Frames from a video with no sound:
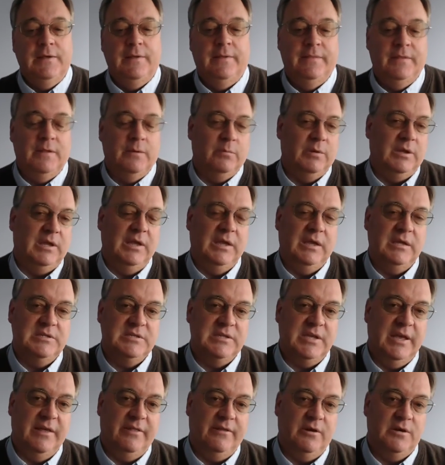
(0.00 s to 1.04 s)
and then we can
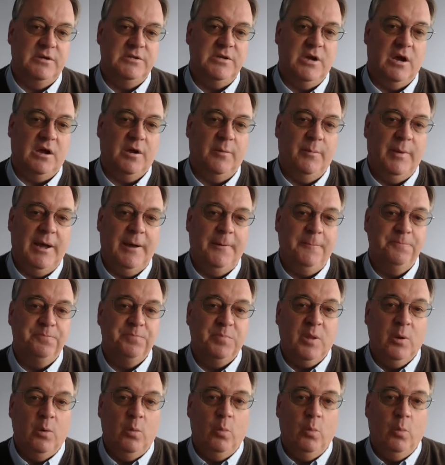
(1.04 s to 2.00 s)
get together and talk about